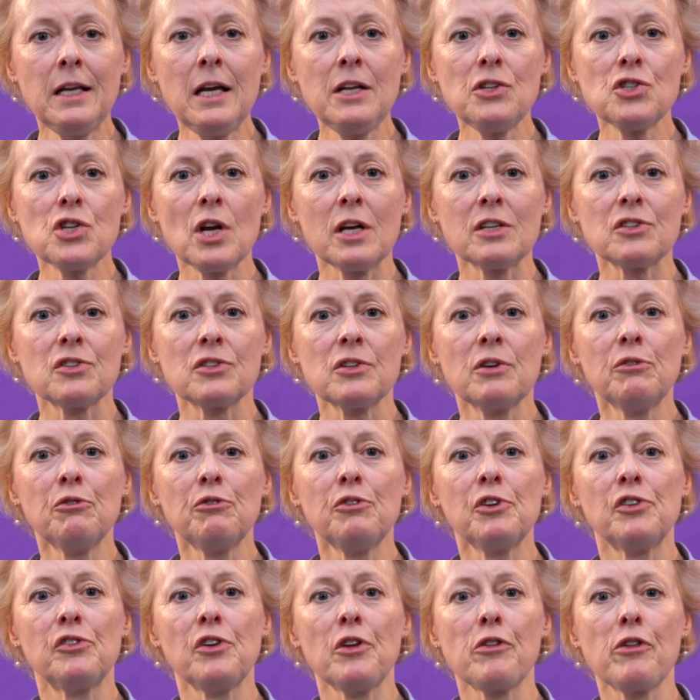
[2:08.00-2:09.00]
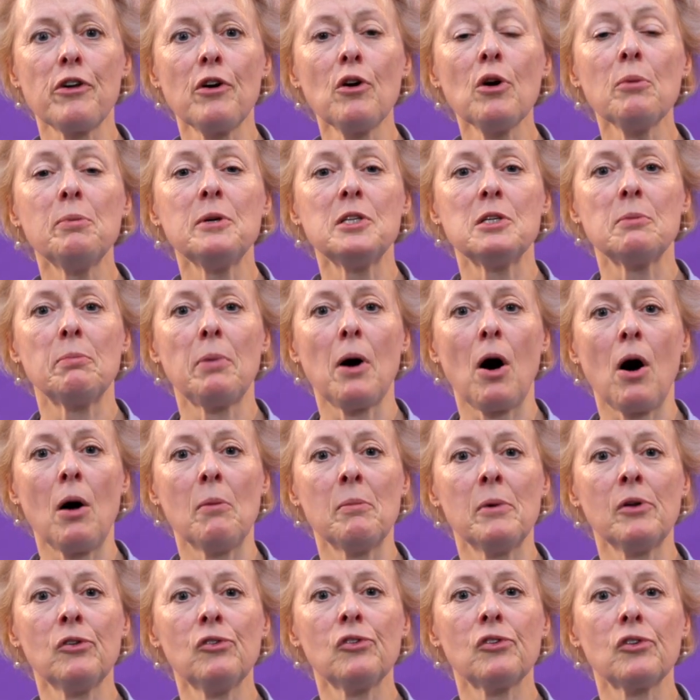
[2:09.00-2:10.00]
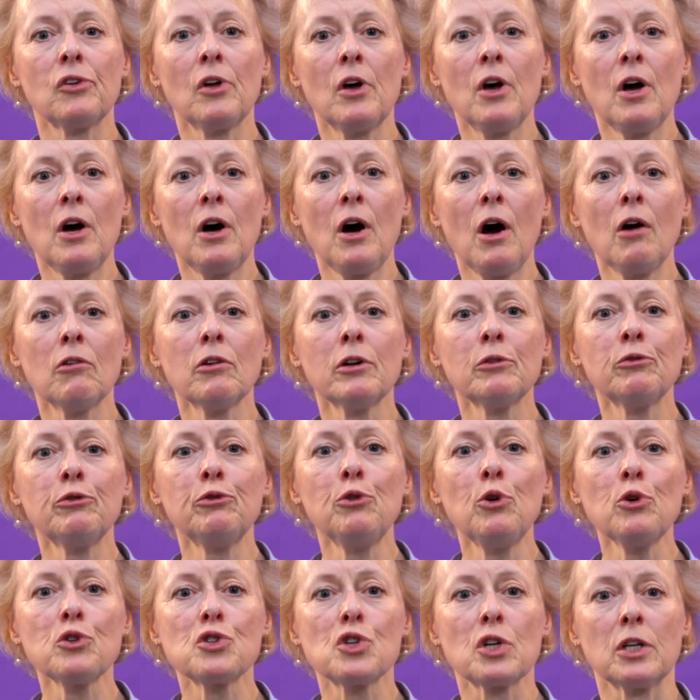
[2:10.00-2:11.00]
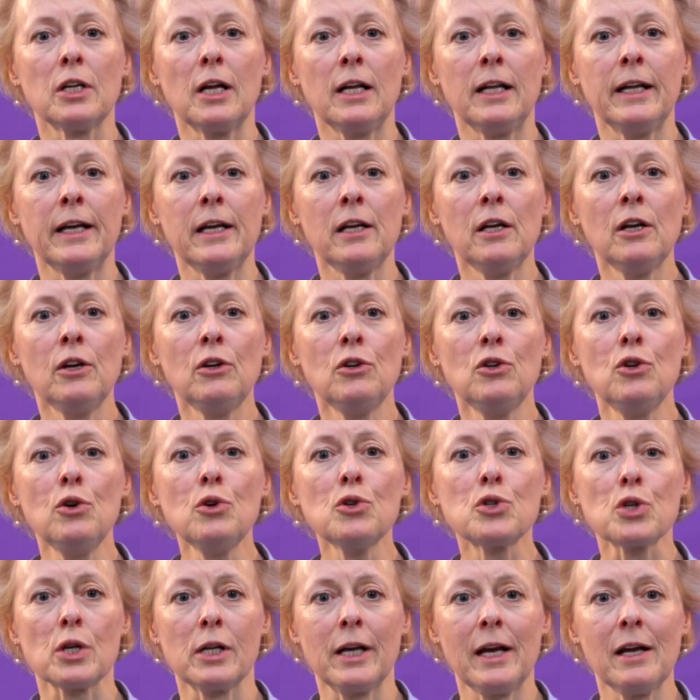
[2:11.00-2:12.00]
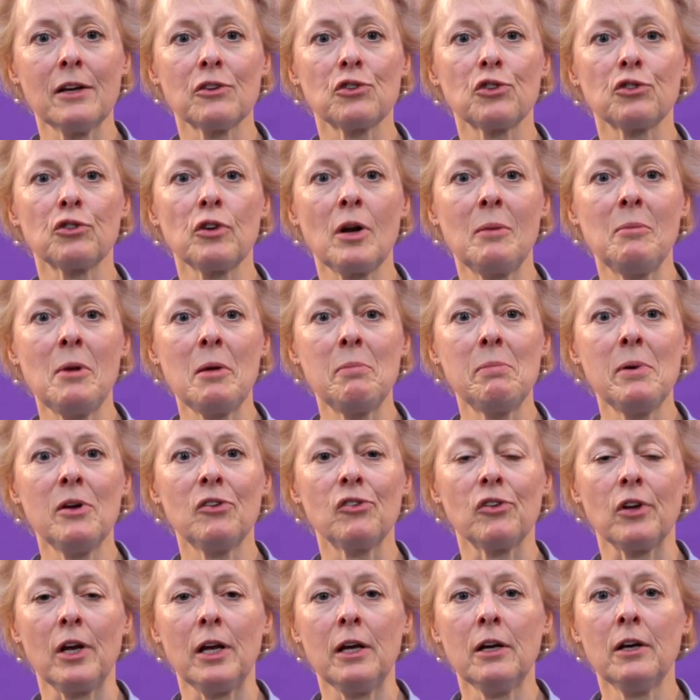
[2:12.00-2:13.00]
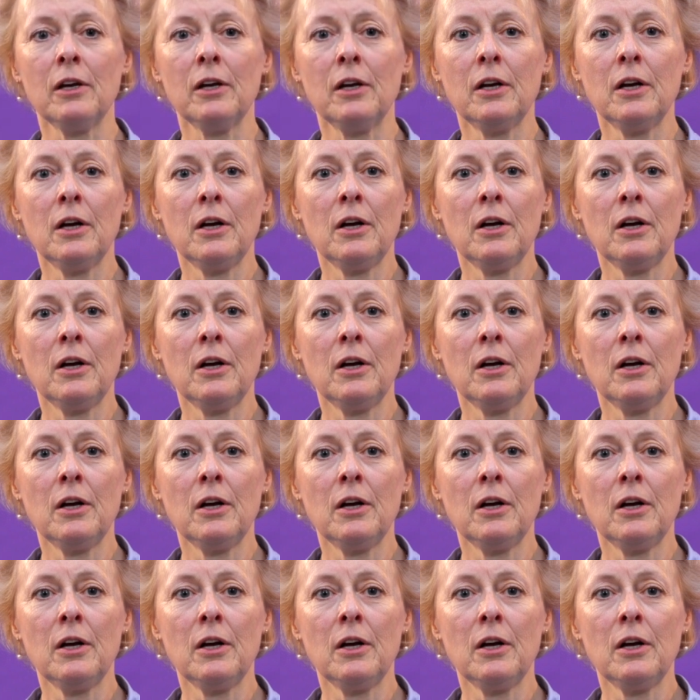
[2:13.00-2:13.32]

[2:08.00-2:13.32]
NHS physiotherapy departments are unfortunately usually extremely busy,